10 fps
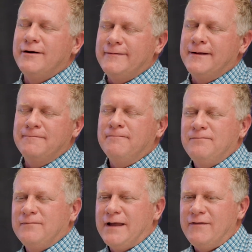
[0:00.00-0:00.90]
and then
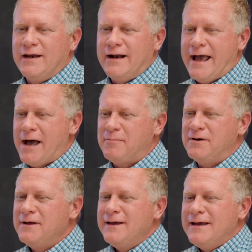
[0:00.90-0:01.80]
it happened.